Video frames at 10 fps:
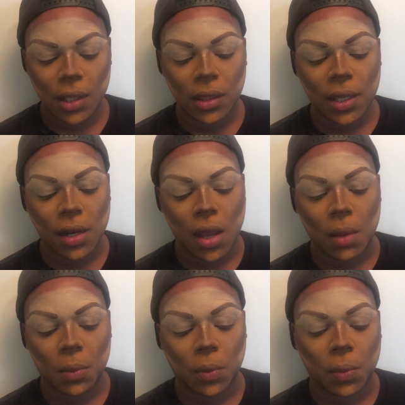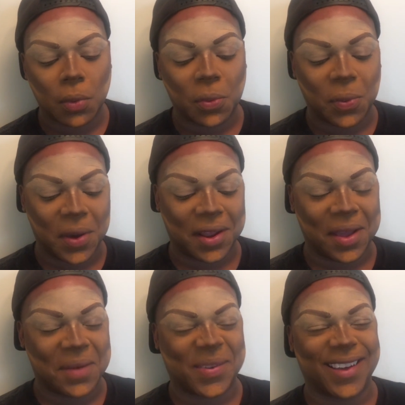Then what
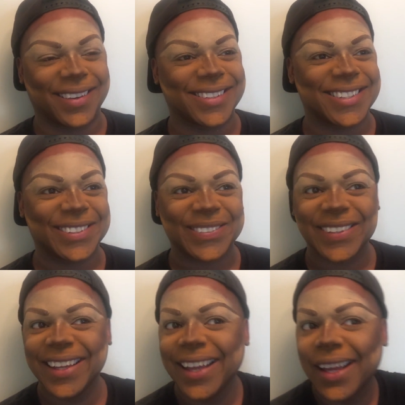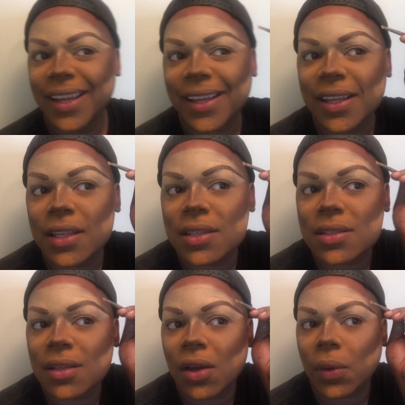I've got to do is
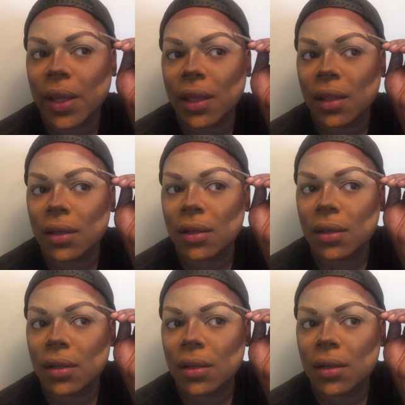go in